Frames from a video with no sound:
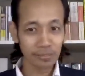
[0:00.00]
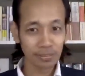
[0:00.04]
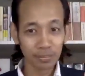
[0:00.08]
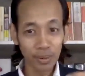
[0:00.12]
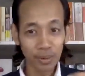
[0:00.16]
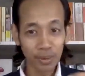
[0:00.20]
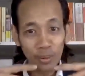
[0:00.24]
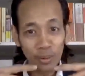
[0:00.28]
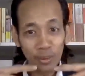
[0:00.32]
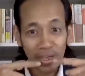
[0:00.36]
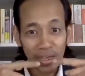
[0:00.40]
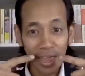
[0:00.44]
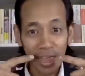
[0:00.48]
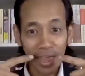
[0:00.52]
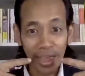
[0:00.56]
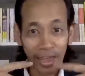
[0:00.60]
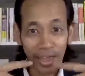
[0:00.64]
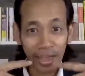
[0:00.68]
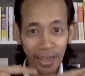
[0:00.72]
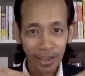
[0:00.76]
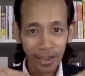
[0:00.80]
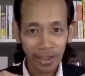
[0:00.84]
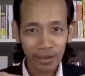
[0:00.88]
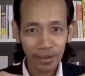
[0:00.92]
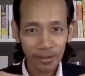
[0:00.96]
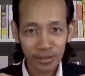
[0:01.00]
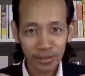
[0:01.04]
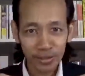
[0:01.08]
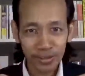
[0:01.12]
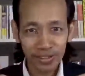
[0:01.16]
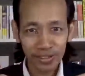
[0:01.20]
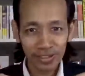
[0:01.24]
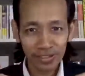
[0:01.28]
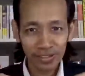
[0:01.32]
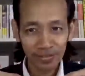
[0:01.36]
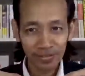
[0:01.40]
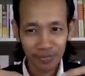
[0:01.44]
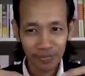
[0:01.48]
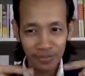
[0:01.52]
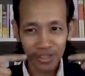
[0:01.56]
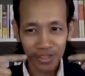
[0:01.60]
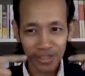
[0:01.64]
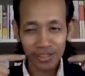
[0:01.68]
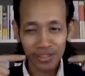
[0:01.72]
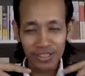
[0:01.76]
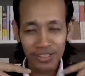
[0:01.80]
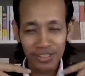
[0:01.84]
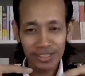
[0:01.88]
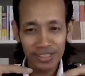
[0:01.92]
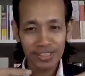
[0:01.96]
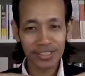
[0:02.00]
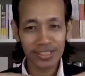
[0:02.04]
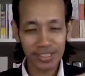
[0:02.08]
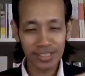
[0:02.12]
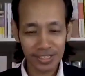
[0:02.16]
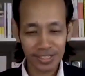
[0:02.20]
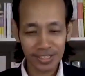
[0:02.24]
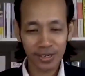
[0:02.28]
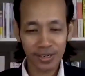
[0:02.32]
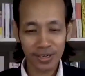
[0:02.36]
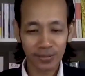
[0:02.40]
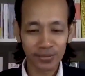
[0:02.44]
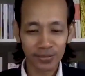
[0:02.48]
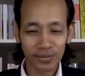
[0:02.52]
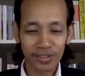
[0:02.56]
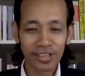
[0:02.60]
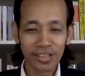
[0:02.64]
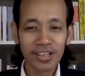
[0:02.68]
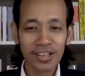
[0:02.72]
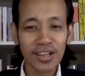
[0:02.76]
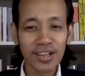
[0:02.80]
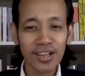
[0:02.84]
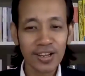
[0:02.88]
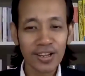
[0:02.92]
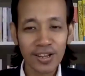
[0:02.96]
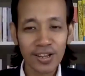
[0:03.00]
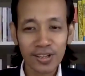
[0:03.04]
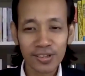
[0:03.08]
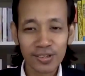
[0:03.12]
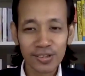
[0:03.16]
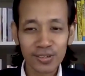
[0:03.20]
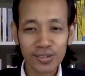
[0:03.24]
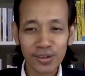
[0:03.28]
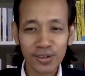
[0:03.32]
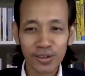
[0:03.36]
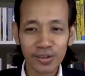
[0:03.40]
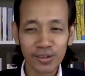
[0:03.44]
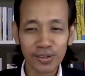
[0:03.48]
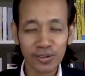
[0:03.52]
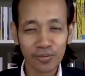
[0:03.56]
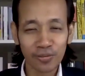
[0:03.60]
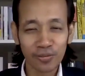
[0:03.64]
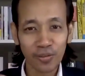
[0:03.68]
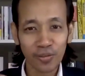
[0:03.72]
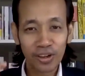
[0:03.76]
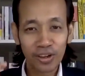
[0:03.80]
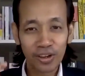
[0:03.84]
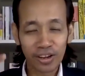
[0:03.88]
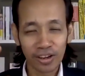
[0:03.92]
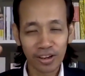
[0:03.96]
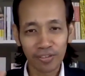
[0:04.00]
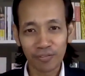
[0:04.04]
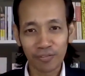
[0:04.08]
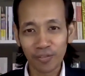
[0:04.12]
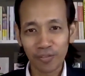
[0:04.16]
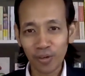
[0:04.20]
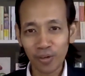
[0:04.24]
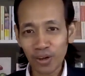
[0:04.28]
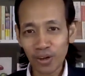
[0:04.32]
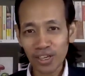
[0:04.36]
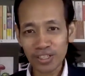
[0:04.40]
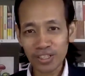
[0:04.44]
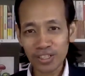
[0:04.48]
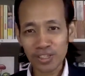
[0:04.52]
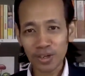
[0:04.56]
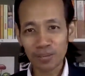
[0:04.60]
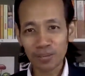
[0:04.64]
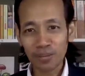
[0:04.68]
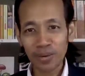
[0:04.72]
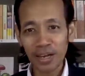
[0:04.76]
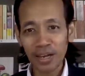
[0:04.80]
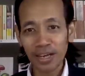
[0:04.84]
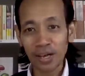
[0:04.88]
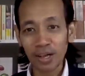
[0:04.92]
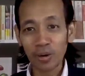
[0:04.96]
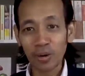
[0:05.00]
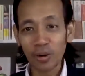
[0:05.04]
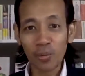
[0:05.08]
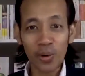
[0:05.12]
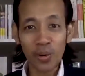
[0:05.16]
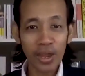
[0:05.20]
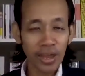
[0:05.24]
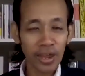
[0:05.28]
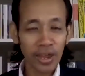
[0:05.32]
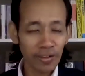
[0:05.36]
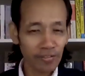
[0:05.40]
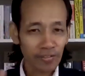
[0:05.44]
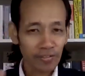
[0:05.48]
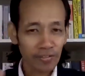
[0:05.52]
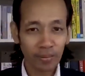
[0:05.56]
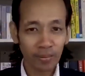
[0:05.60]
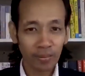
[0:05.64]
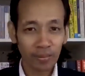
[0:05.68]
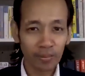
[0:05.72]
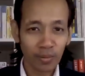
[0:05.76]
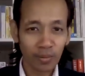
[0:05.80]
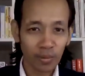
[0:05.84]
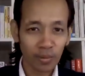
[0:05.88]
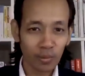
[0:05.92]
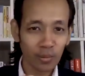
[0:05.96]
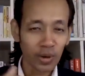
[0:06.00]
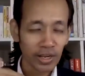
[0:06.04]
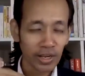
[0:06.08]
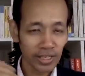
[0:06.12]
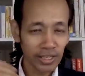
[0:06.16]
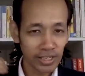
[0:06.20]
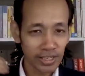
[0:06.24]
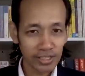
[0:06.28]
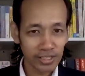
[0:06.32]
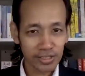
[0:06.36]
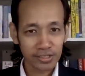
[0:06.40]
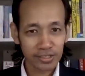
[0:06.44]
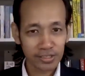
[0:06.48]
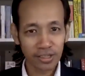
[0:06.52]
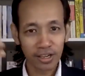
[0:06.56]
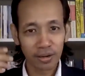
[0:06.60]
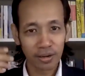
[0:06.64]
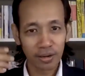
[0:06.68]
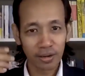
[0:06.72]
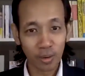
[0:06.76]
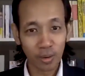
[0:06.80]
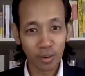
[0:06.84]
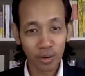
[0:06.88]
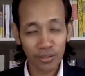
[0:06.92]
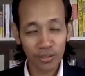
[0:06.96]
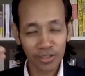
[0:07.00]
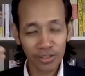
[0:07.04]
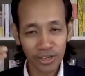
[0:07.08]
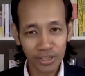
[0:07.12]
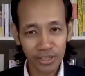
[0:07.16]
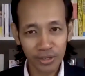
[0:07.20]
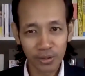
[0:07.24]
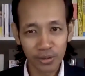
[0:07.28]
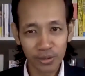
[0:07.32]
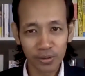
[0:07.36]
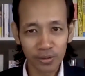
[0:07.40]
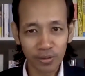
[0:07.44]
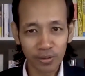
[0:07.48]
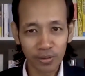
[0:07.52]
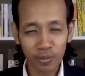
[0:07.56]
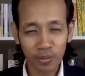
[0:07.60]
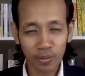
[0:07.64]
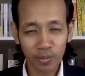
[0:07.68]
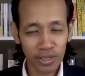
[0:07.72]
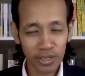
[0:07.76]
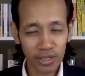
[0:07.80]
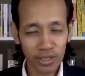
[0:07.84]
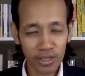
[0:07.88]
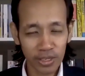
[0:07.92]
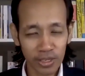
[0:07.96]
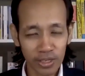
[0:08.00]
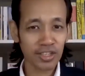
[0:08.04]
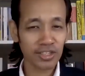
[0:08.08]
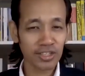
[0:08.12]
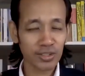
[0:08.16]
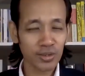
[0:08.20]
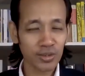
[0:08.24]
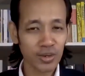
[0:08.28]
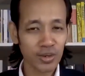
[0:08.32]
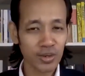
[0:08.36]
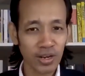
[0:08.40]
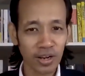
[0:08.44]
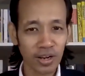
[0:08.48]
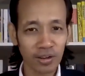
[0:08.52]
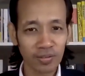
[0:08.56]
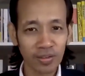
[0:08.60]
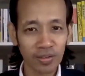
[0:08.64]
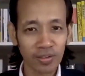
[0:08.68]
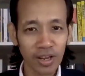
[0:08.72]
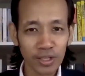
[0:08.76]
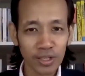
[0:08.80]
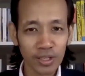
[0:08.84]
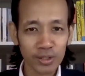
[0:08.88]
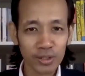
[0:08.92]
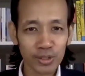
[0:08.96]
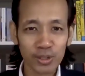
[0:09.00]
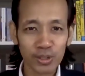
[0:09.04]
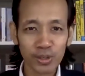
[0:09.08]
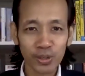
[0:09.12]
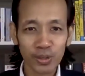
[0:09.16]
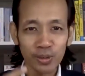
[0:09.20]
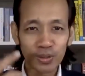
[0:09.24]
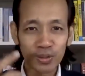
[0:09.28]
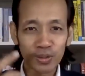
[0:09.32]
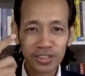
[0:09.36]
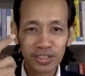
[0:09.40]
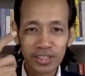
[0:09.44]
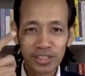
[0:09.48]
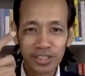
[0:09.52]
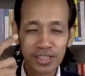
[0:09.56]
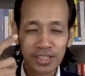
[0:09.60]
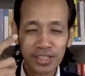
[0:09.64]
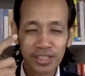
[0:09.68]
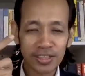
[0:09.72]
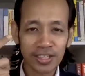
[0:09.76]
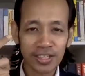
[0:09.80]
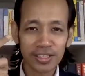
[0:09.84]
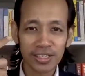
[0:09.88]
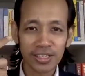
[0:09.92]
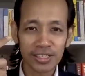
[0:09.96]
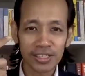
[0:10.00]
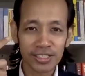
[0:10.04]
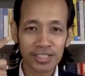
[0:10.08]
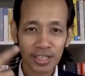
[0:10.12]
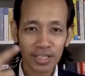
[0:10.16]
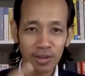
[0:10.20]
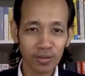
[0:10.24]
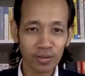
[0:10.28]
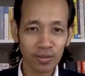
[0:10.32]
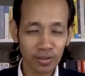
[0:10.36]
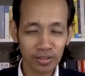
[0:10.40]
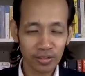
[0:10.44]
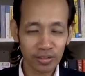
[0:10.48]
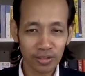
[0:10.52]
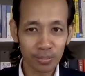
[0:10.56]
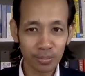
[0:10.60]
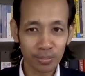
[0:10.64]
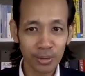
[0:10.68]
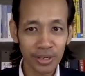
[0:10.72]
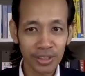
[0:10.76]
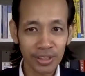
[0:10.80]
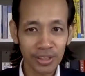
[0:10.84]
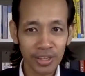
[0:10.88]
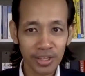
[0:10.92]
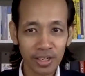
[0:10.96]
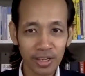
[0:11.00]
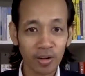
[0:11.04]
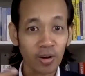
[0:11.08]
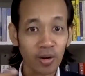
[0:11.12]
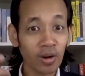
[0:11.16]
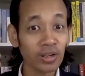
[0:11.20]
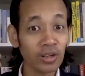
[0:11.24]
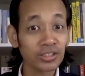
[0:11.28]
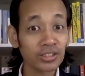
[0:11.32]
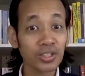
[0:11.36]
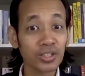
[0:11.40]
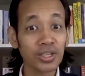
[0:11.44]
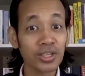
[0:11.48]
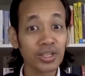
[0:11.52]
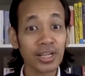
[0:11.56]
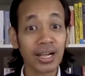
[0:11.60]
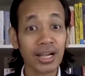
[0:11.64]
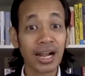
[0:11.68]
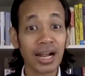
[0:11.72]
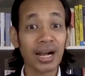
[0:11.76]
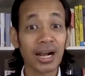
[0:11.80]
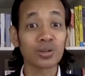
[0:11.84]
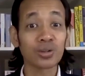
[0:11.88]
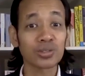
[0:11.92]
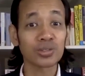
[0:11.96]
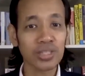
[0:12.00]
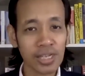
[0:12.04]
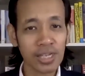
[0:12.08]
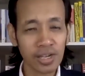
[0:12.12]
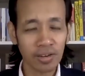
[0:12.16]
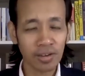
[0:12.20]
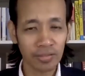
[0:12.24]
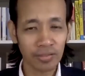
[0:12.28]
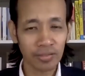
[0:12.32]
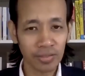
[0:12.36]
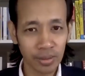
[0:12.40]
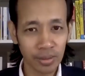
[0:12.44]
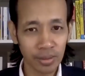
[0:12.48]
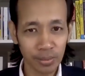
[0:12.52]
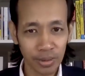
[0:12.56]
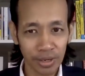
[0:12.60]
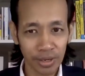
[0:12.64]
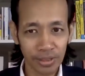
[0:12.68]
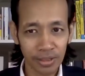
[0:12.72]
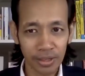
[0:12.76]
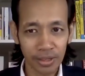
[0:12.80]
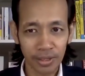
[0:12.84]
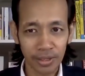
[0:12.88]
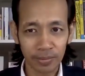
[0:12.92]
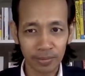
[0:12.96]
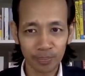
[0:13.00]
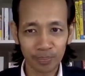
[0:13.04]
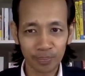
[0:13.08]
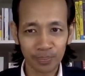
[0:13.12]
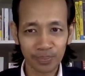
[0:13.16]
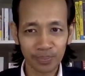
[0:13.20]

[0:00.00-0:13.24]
Blowing air. Yeah, it's the sound. So you fo uh, focus your mind away from what is uh, bothering you, what's stressing you out, to either the sound of the breathing or to the counting of the breathing.